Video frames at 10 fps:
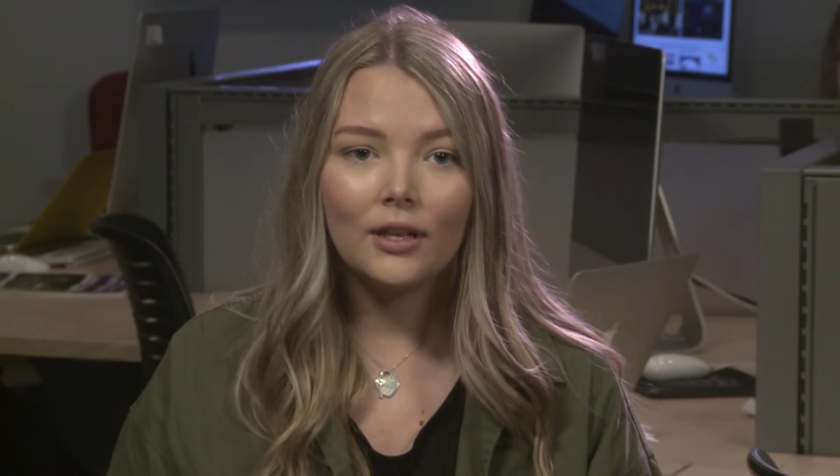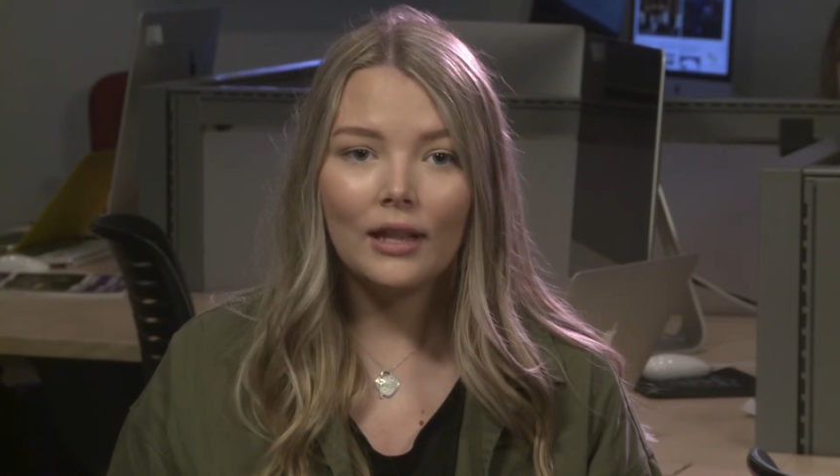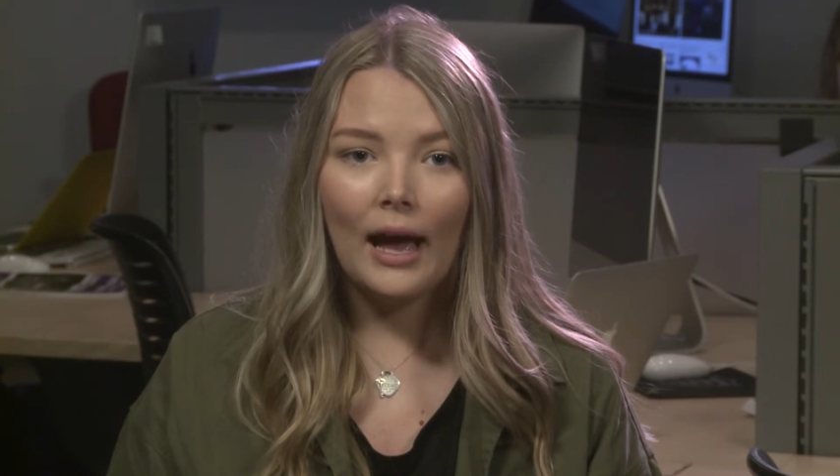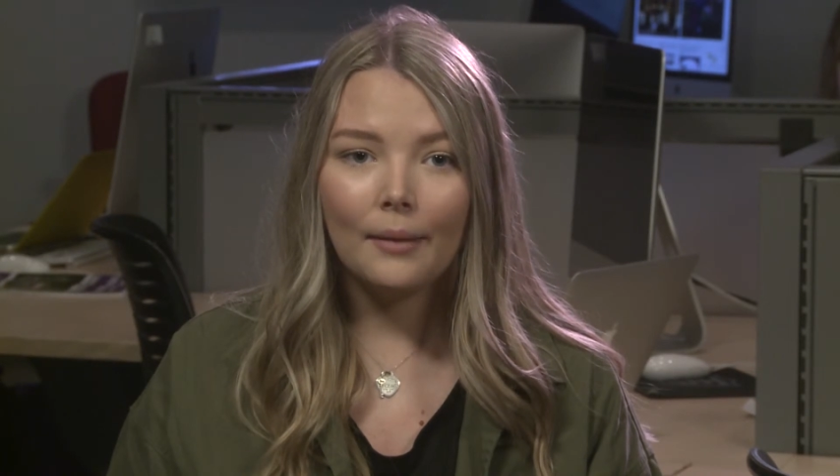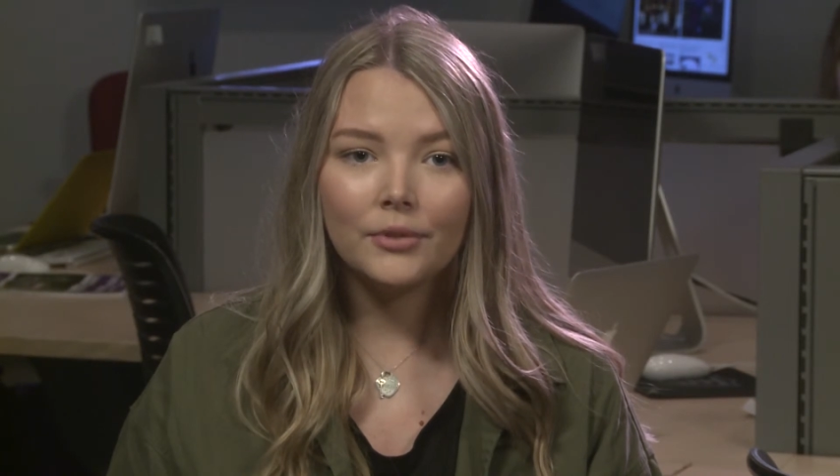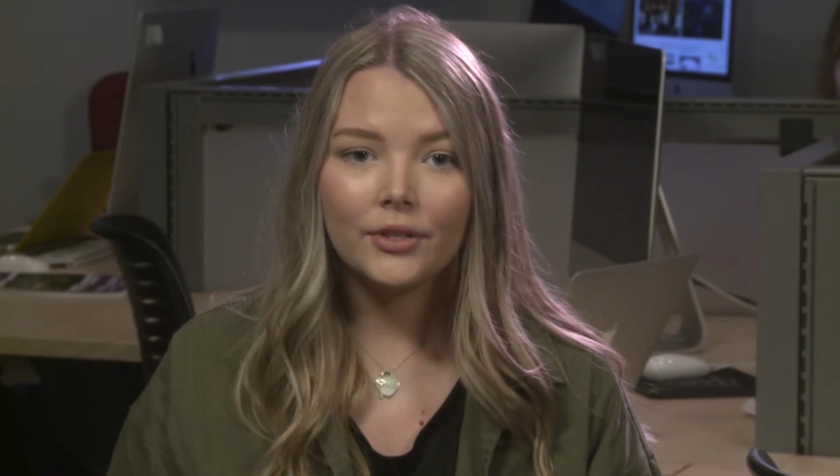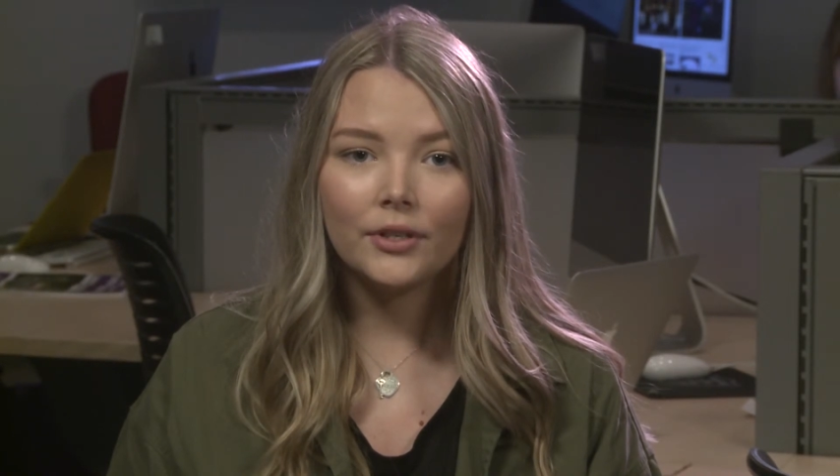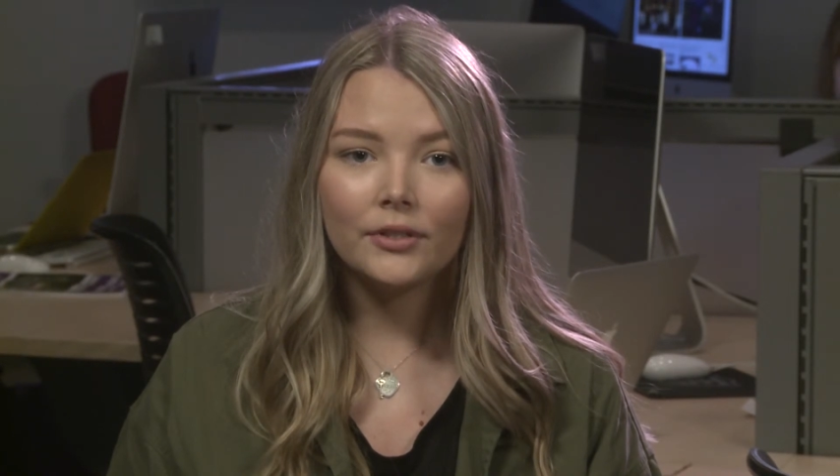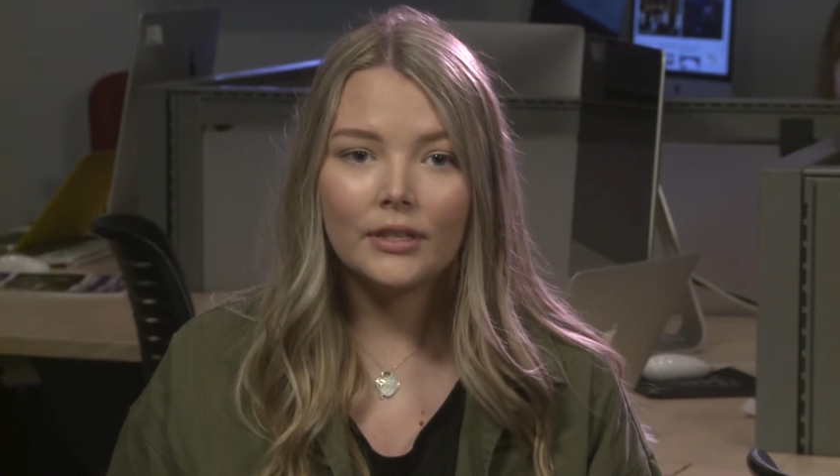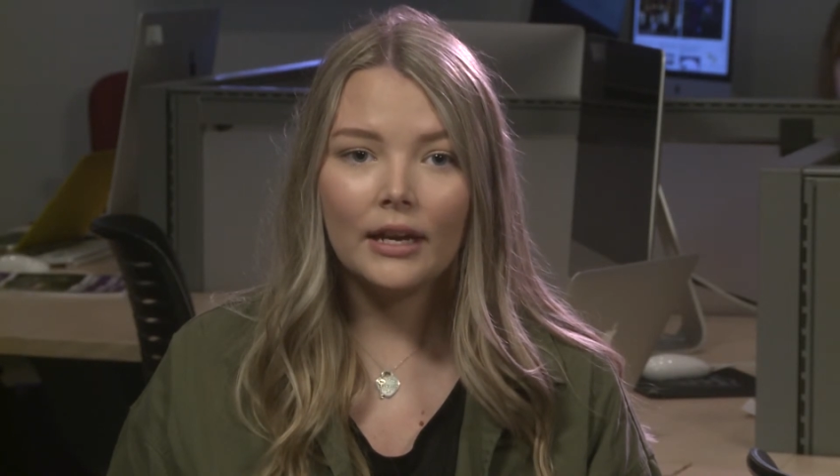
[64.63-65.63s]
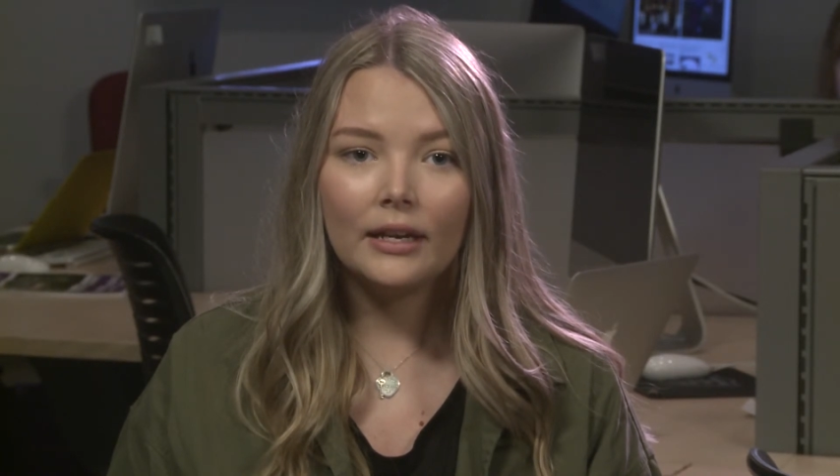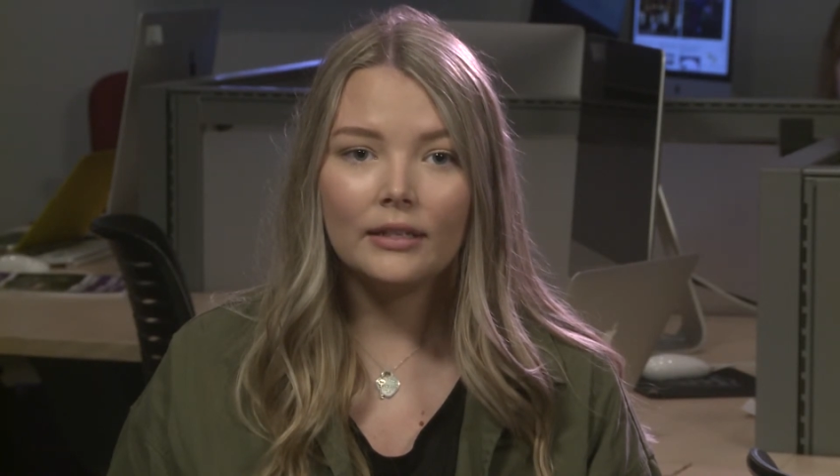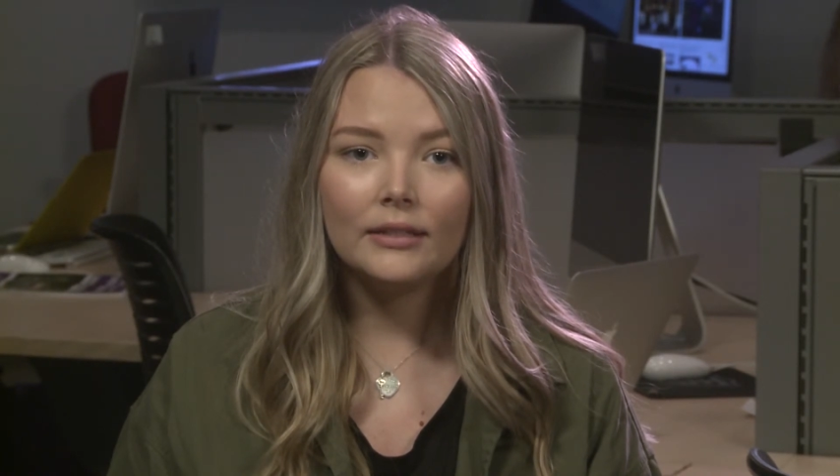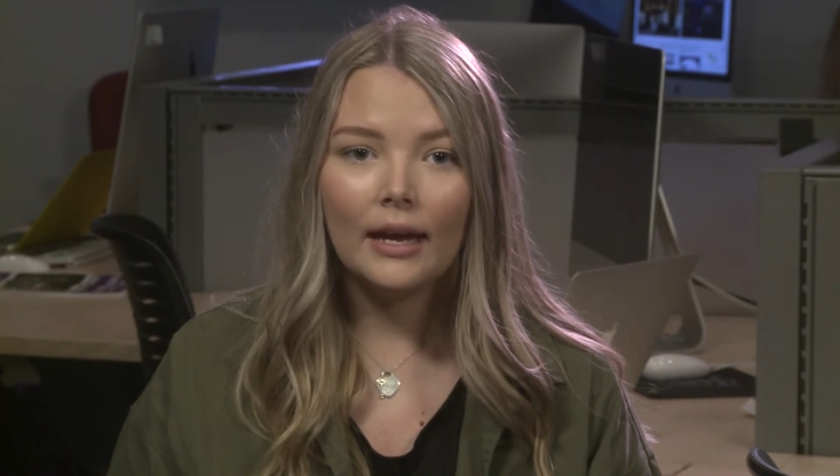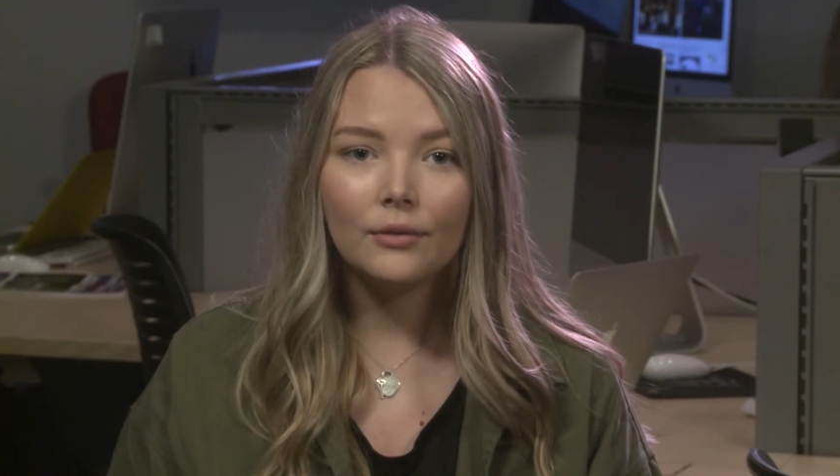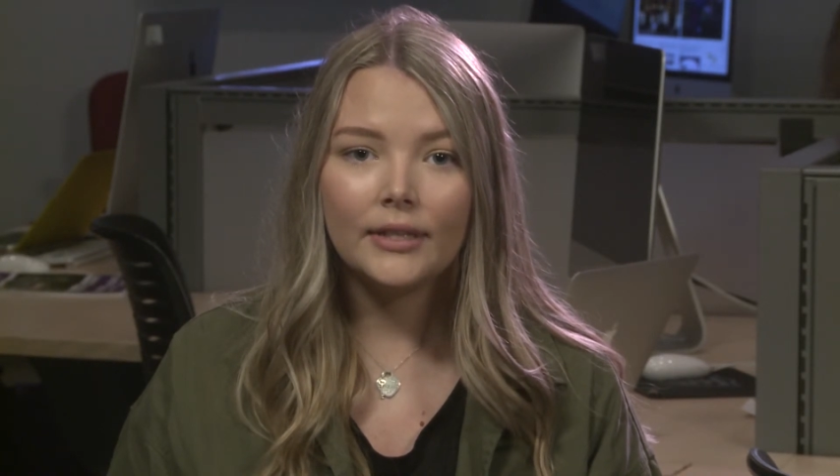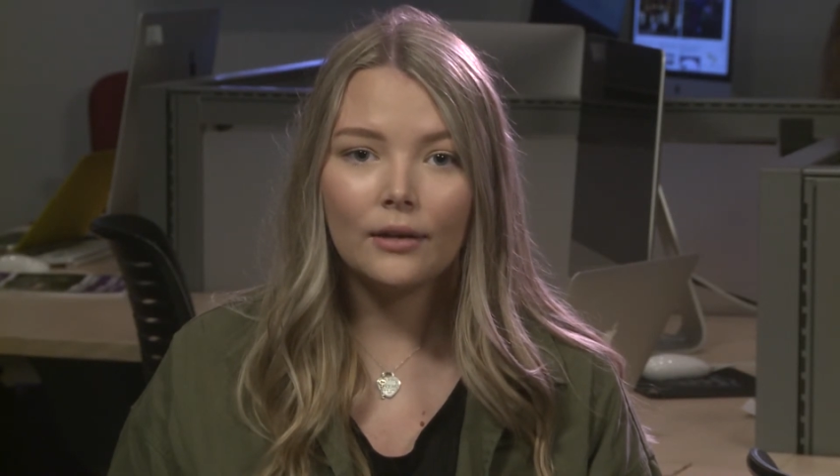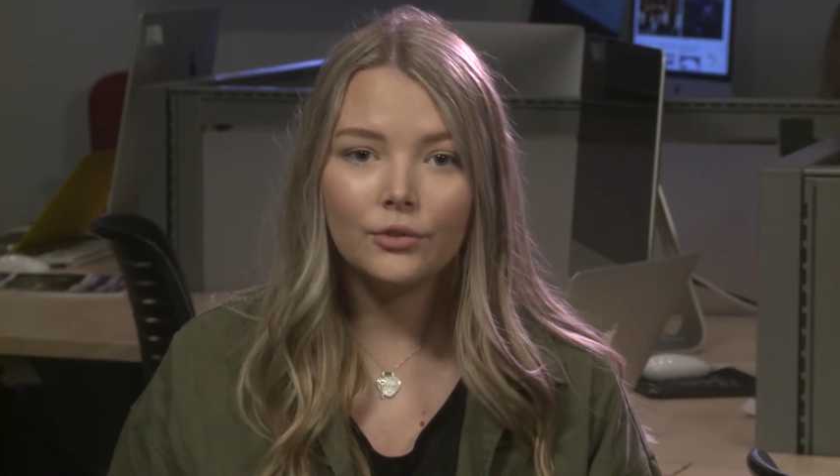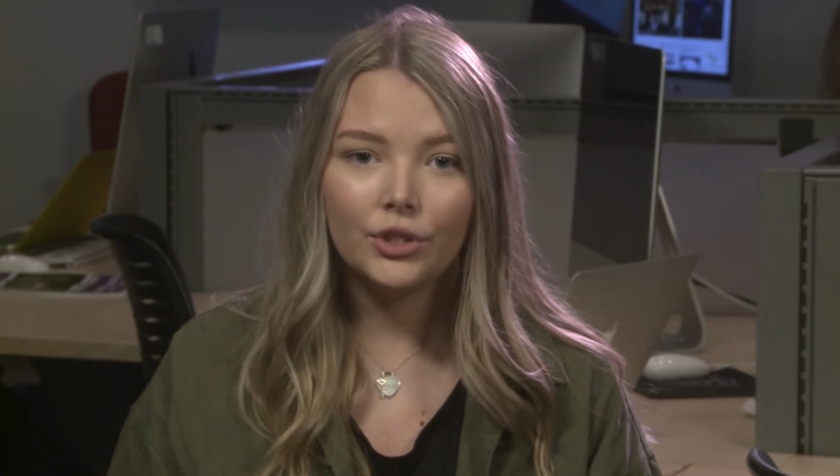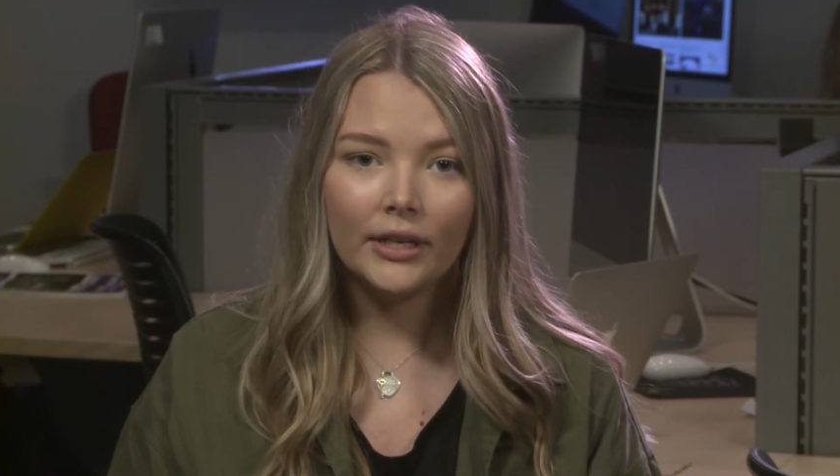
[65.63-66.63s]
collapsed Thursday in
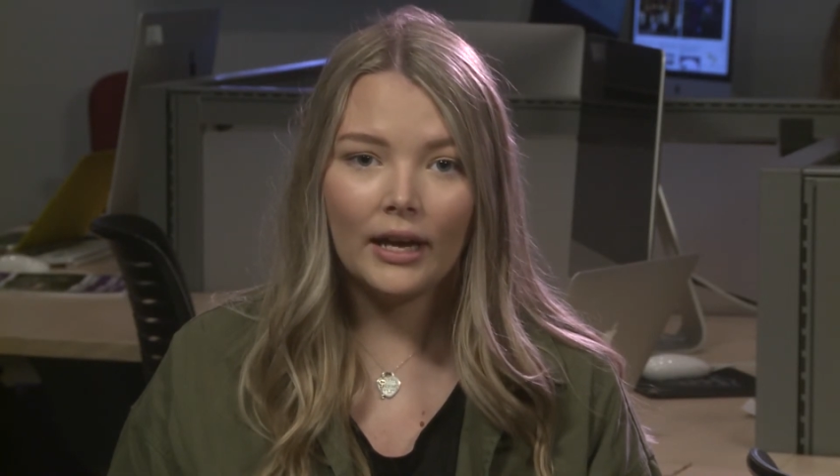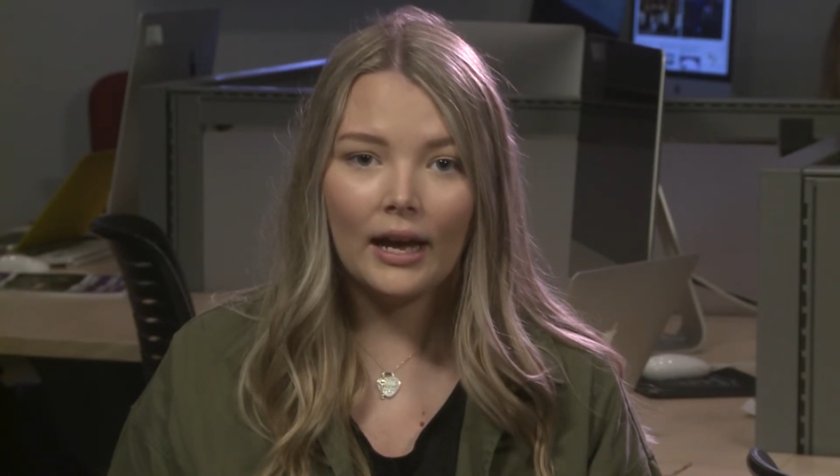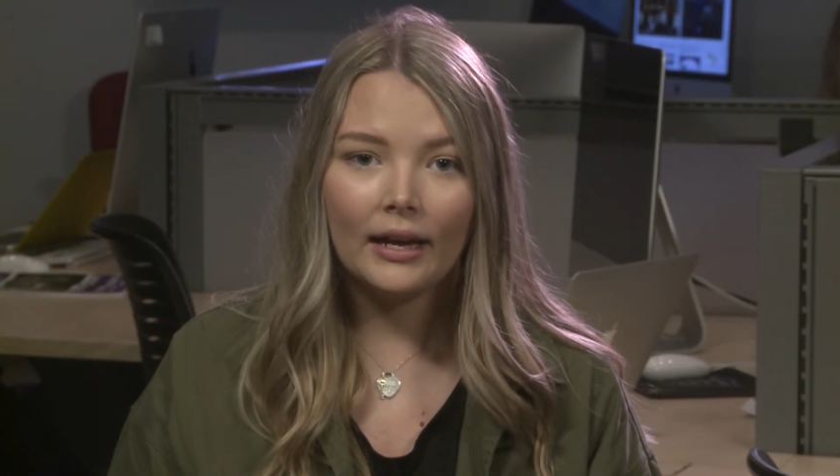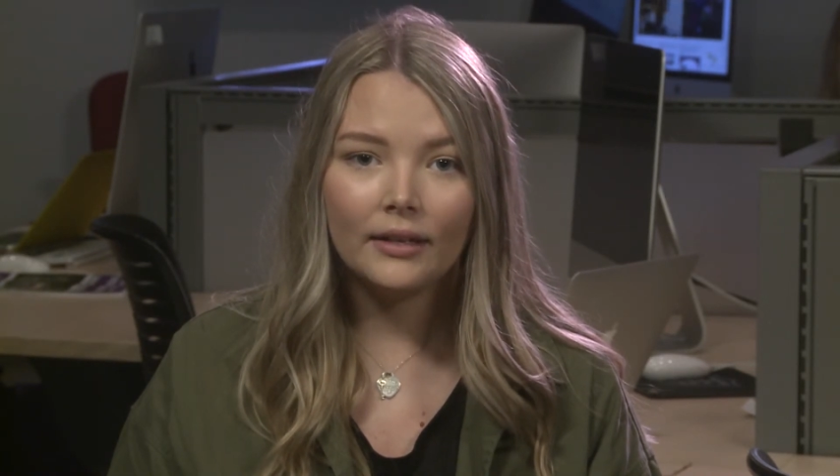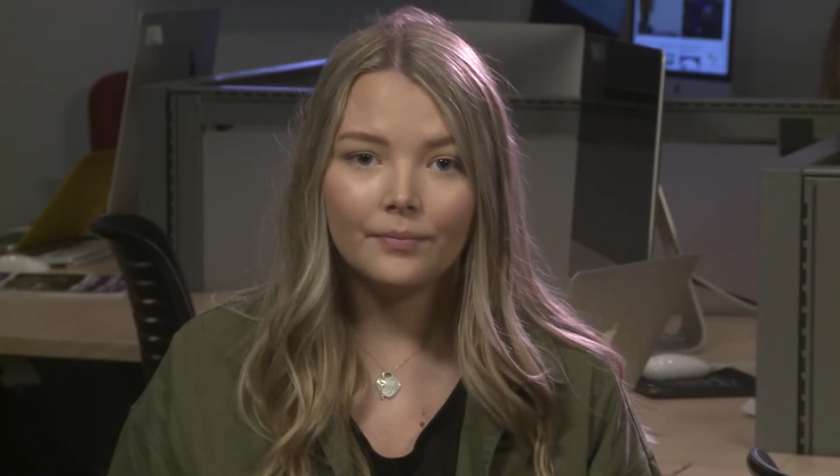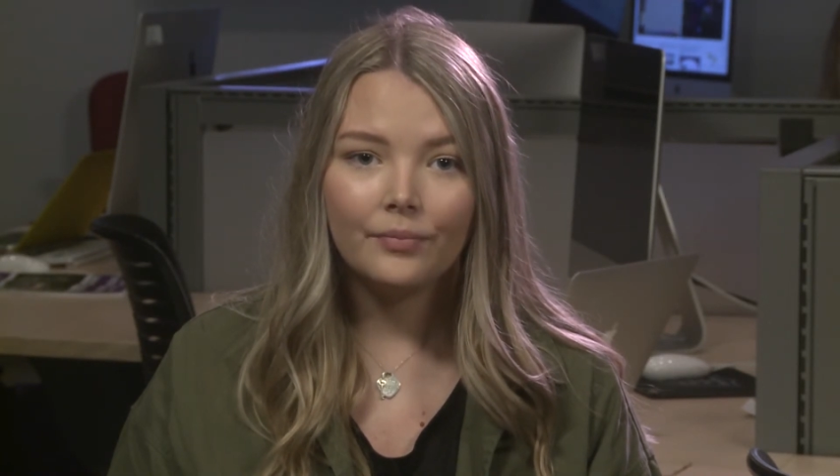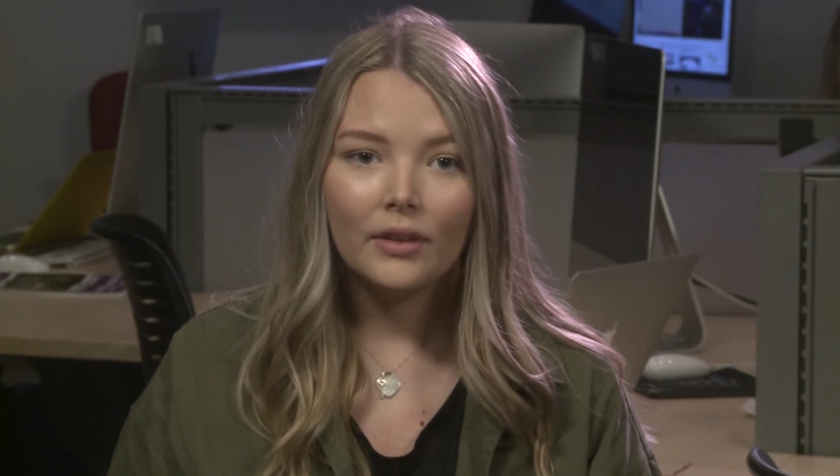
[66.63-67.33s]
downtown Shanghai.